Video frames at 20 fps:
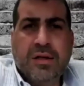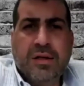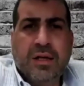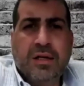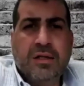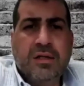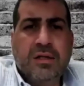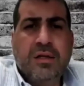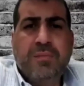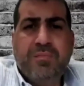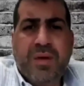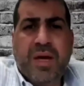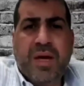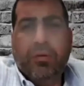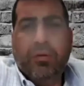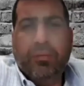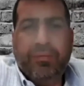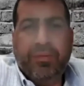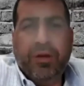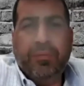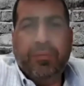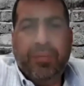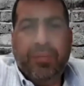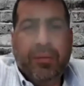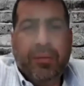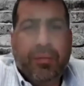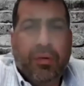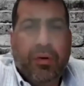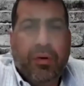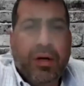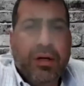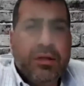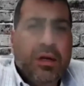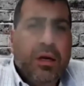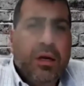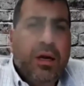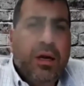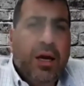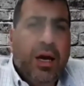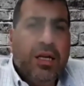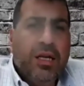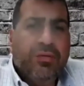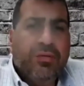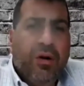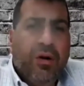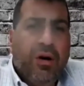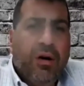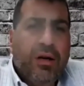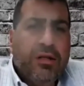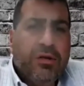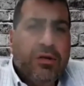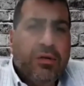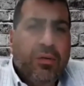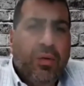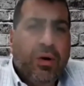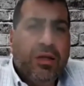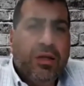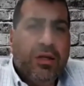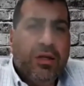like this, the big boys as far as what they're